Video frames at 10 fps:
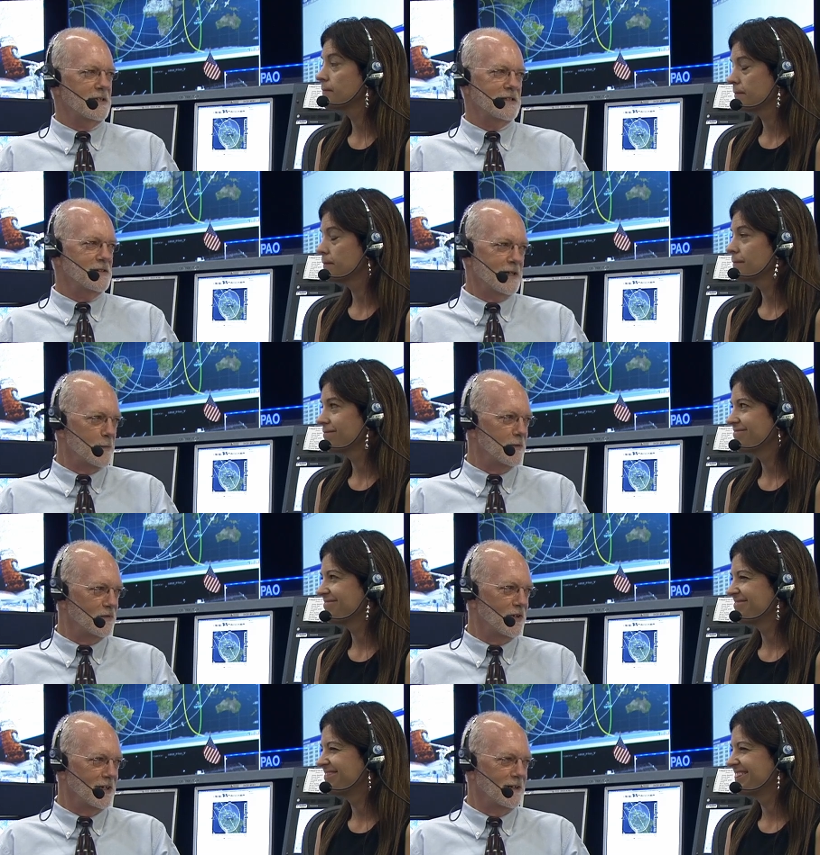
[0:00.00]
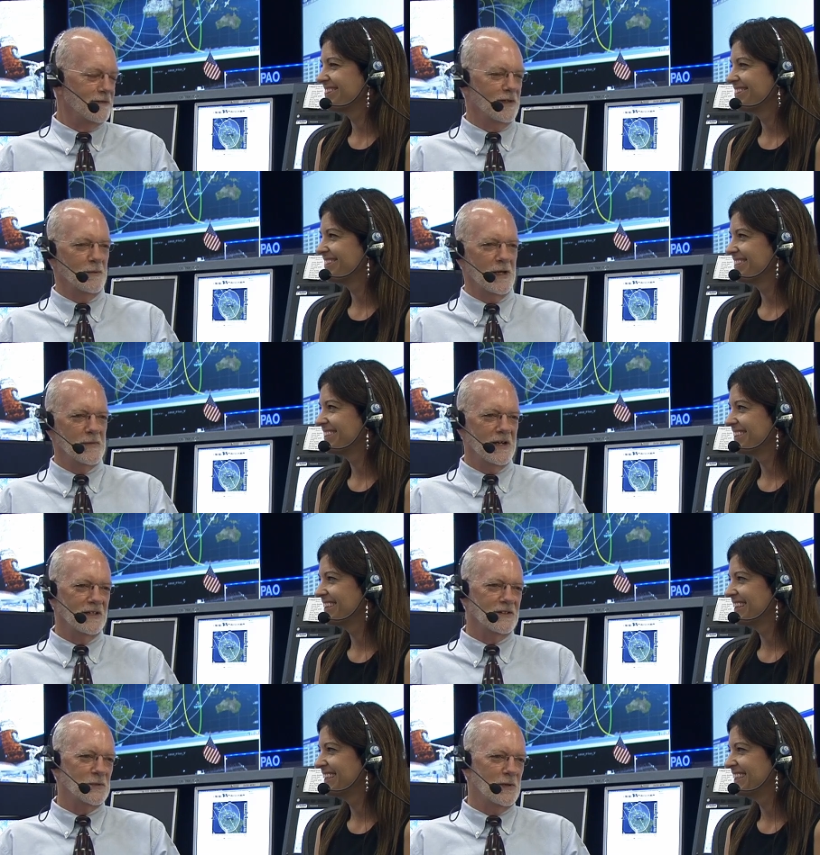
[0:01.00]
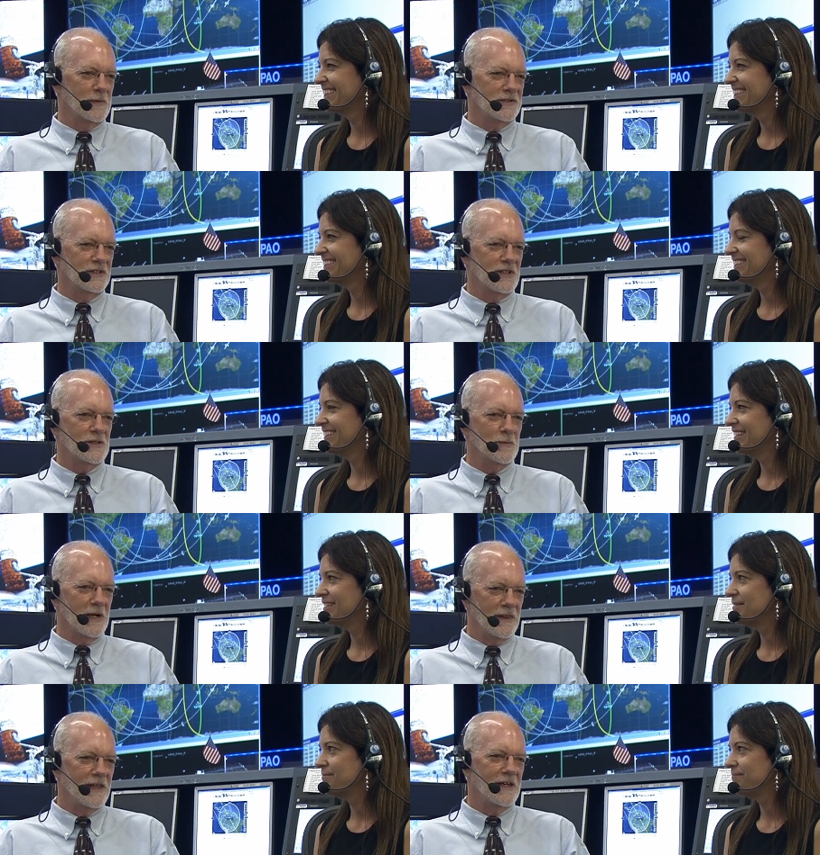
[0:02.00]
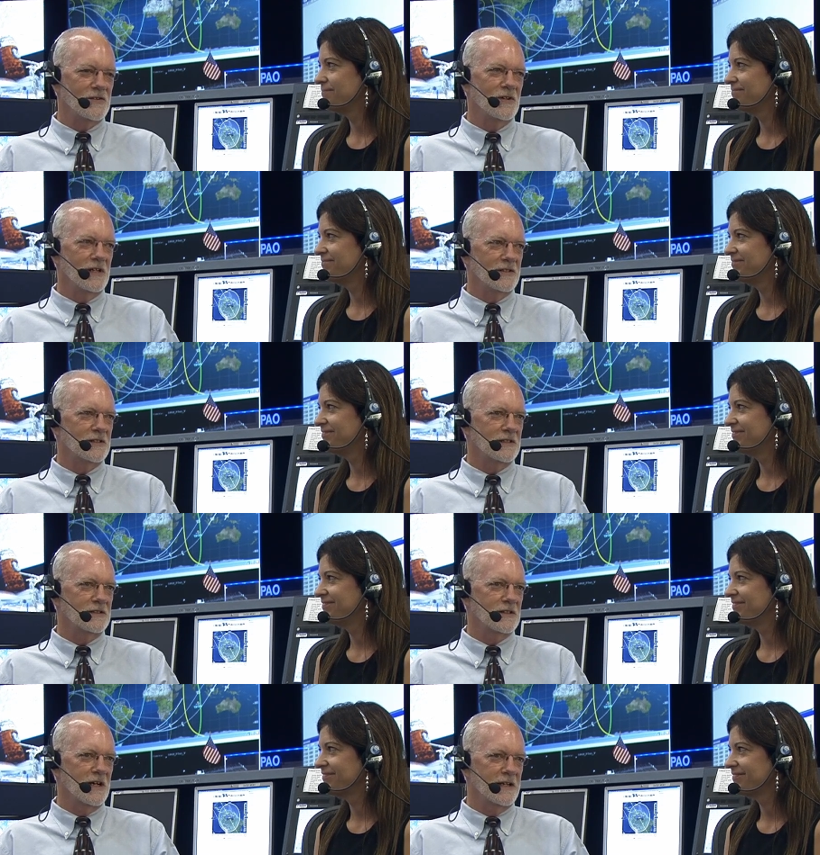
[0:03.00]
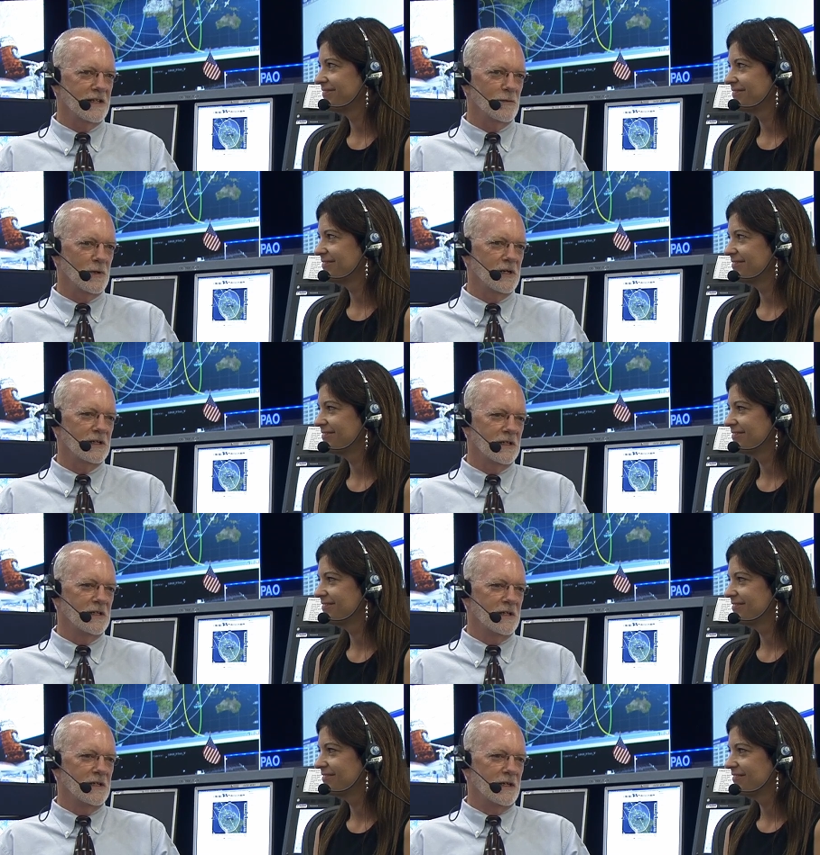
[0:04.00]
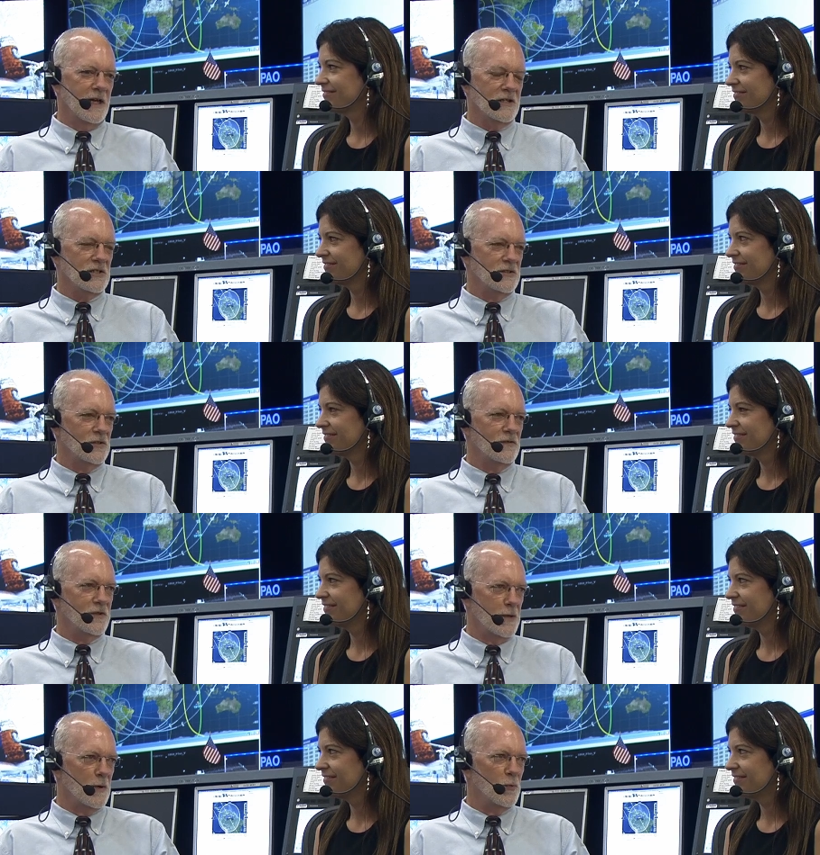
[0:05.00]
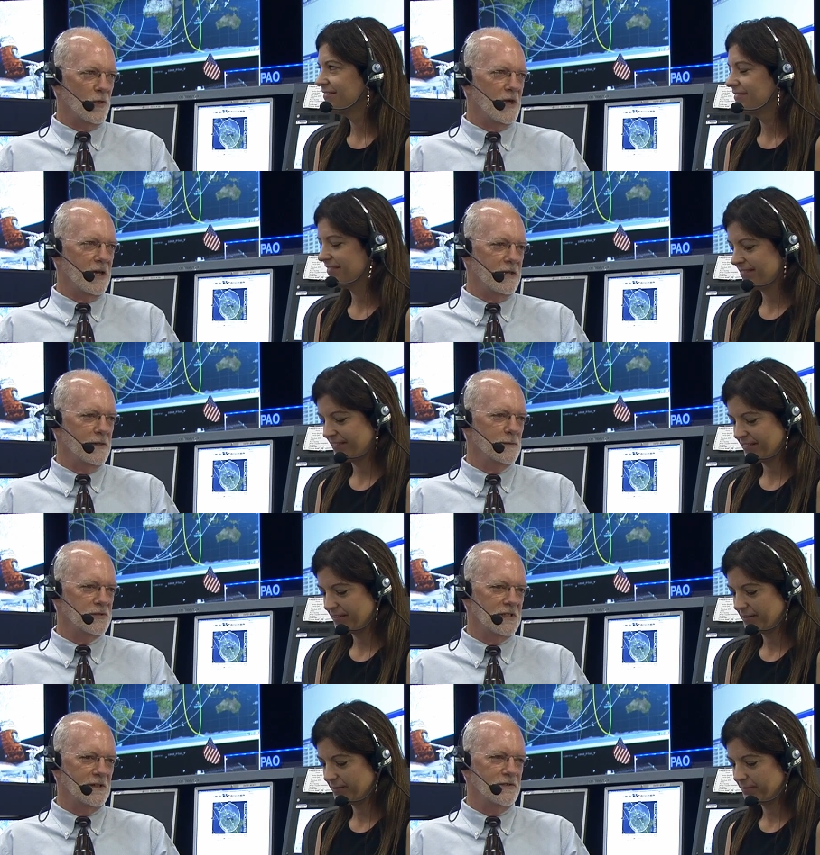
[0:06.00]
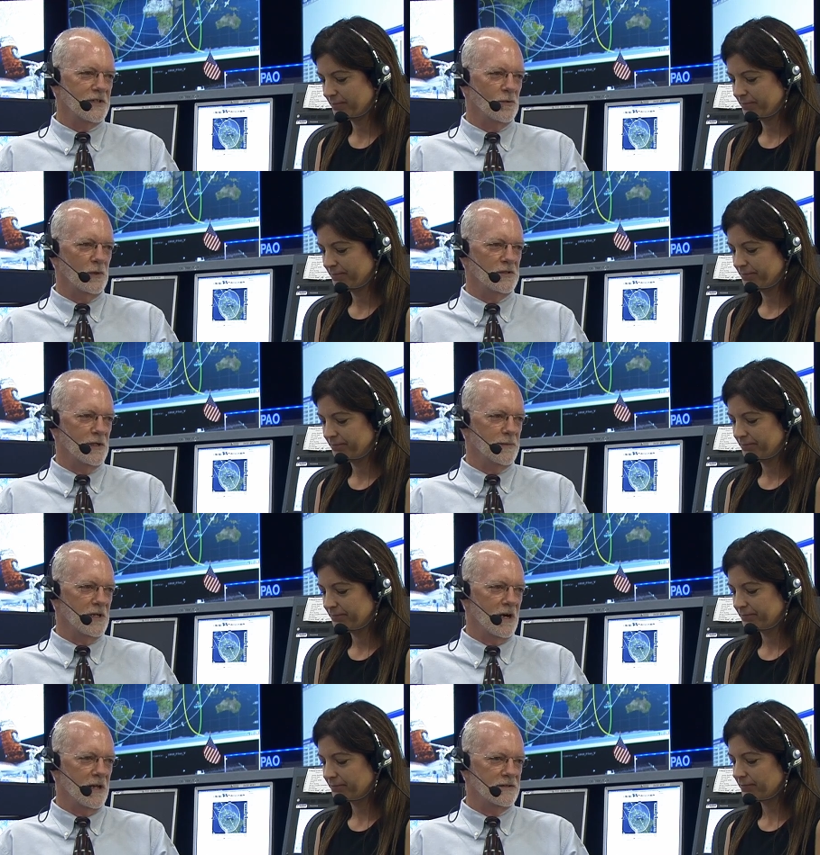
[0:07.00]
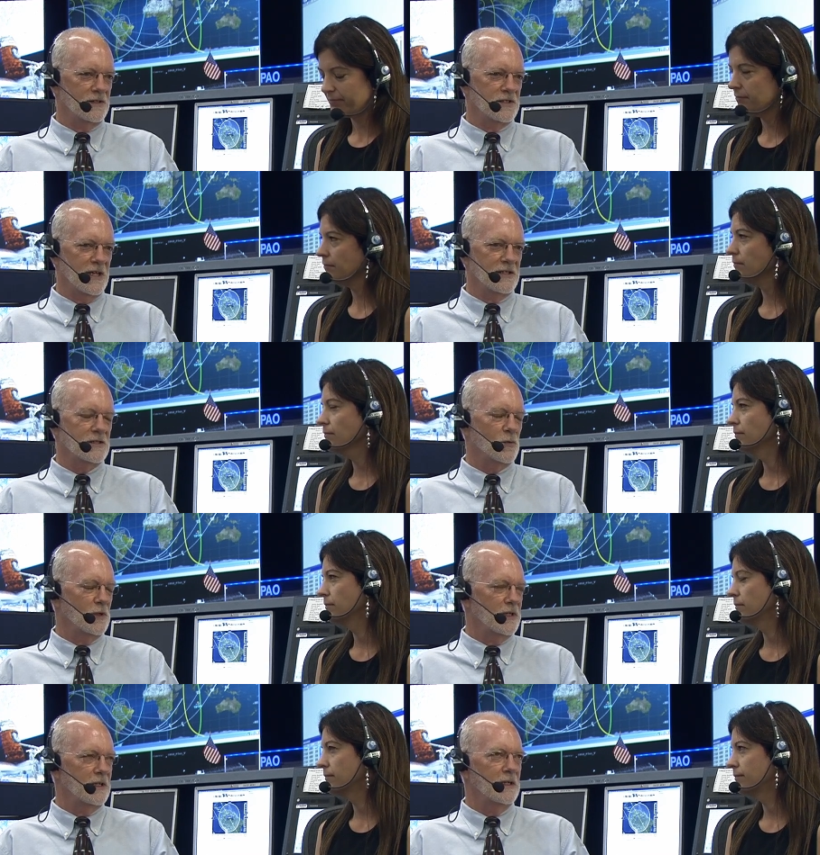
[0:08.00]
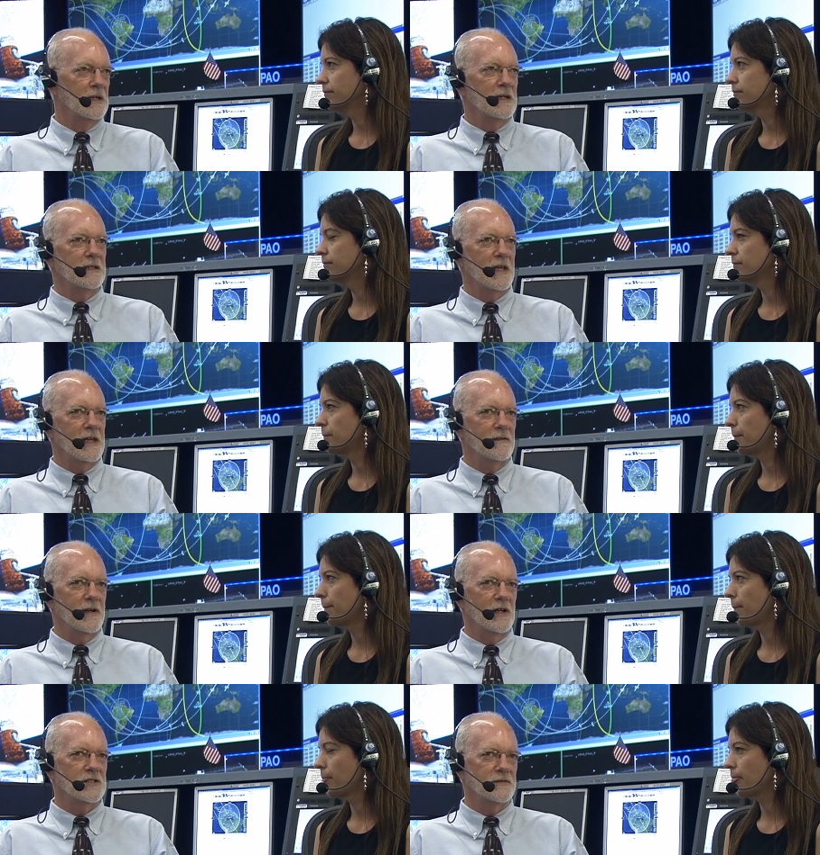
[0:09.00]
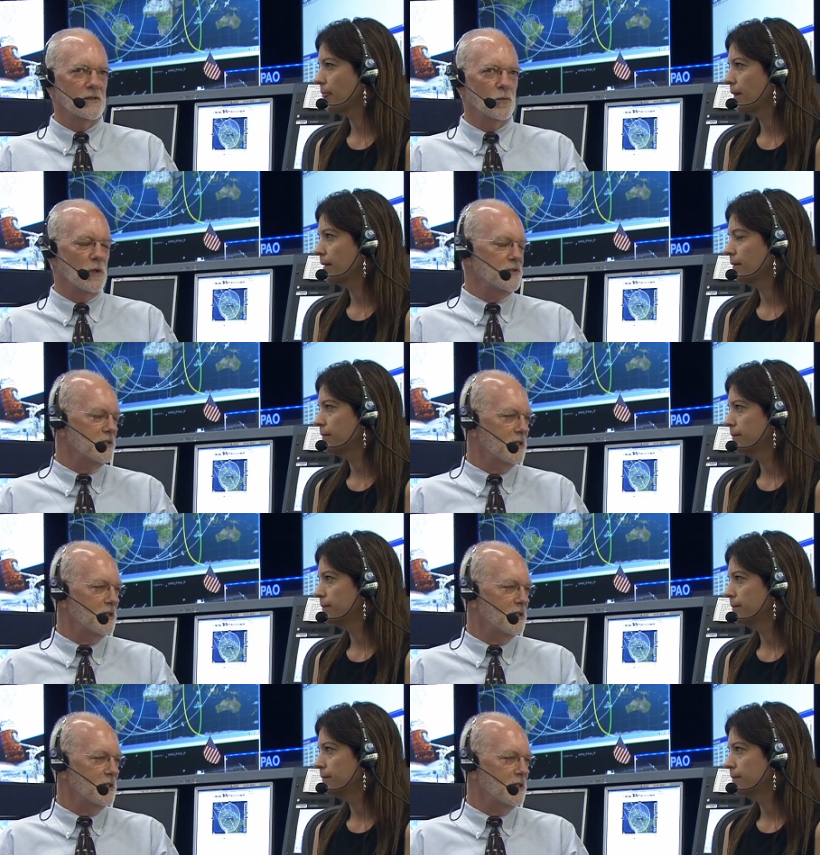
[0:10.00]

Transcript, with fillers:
Speaker 1: That doesn't happen very often. A biomedical experiment suggested by the astronauts, uh, Scott and Mark, actually sort of came up with the idea themselves, and we jumped on it as a chance to really take advantage of a once in